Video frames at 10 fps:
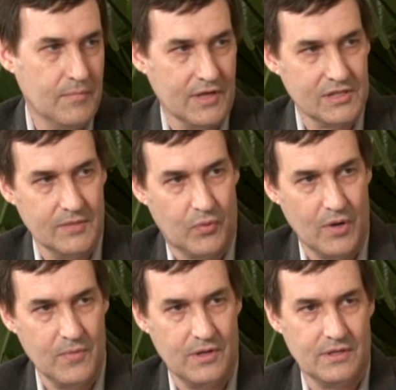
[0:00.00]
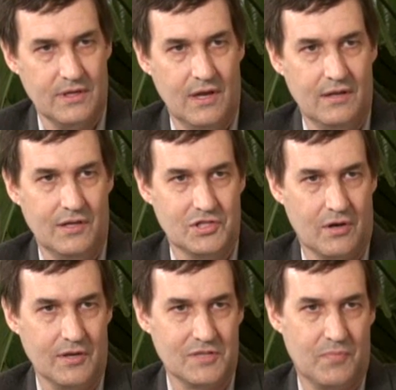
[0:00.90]
makes the appointment. And it
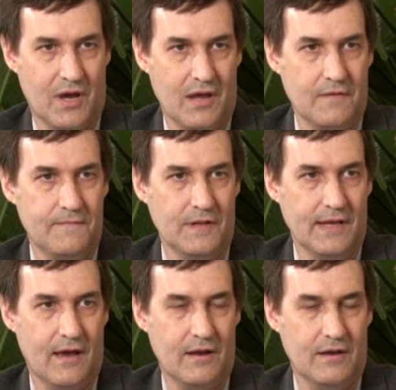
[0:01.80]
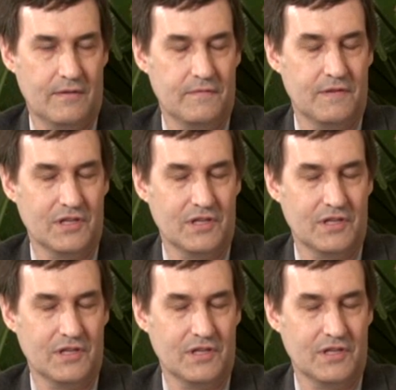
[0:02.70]
starts by filling out an